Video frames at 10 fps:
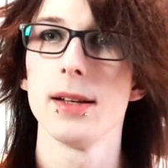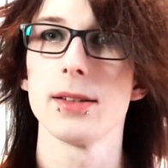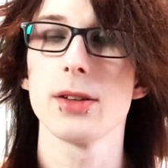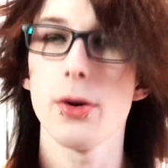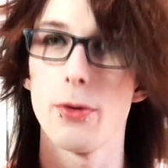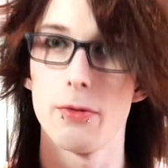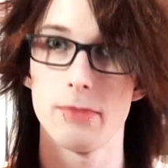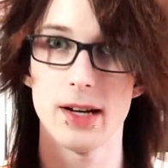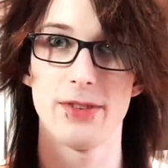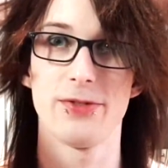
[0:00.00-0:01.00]
So
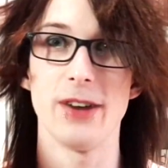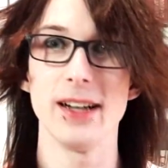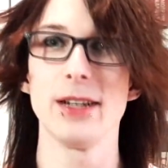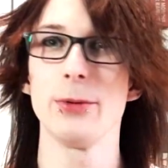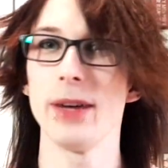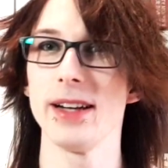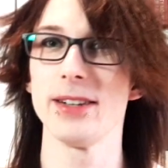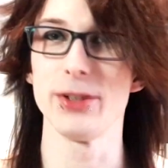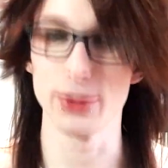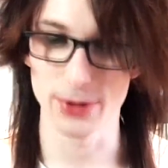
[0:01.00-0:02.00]
I finally
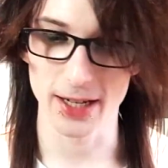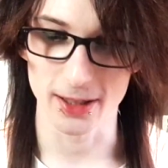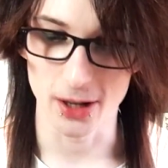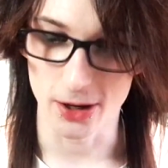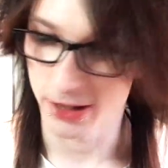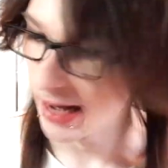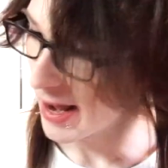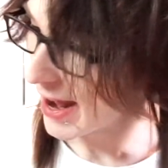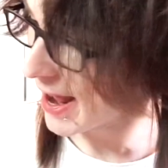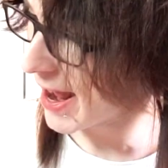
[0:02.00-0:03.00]
read Doomsday Clock,
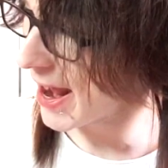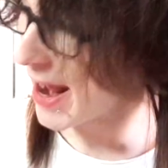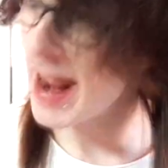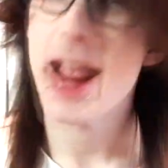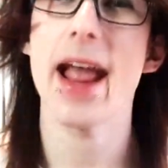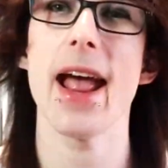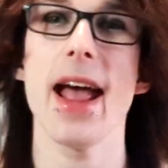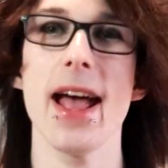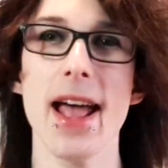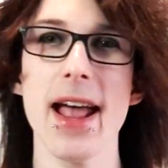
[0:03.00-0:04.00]

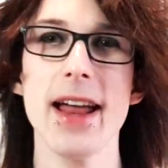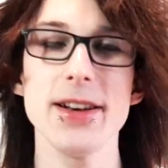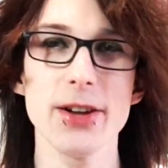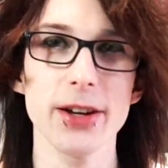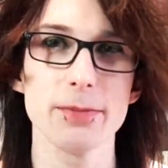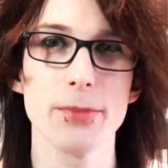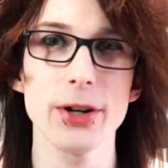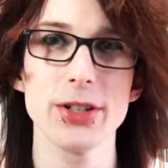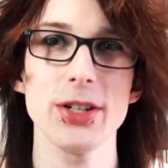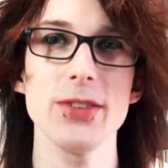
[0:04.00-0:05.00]
and not
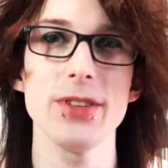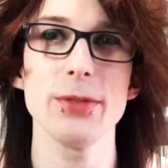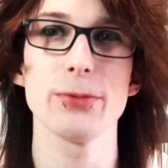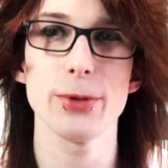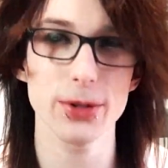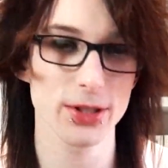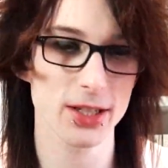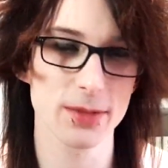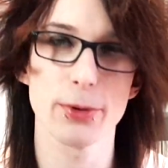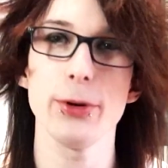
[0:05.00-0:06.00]
much of it was
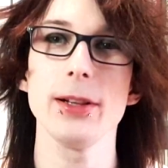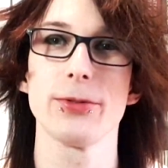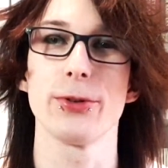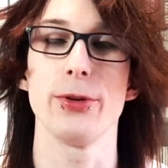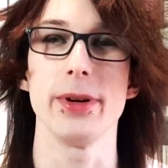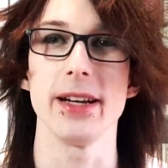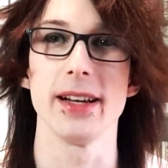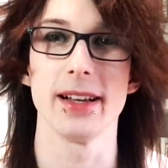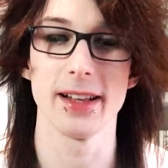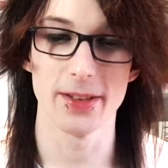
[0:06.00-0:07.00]
spoiled for
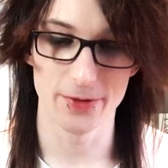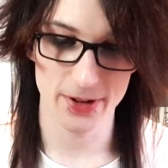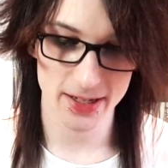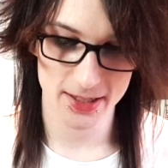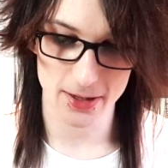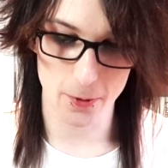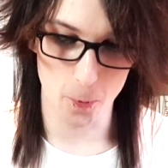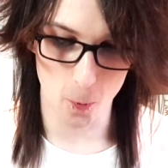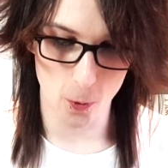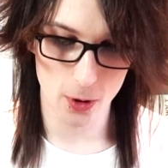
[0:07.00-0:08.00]
me. This
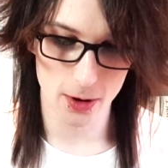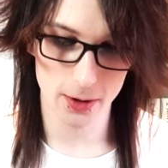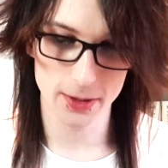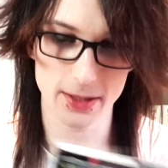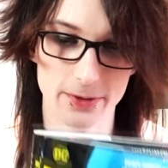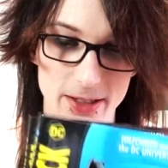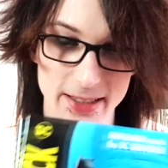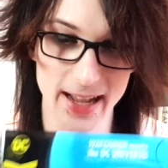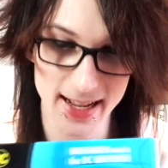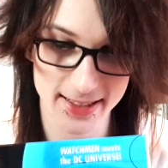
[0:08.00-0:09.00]
was
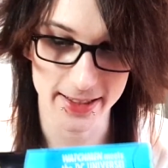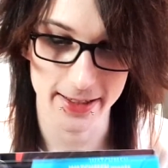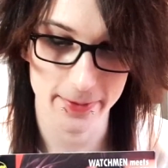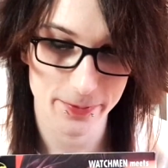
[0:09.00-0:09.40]
fantastic.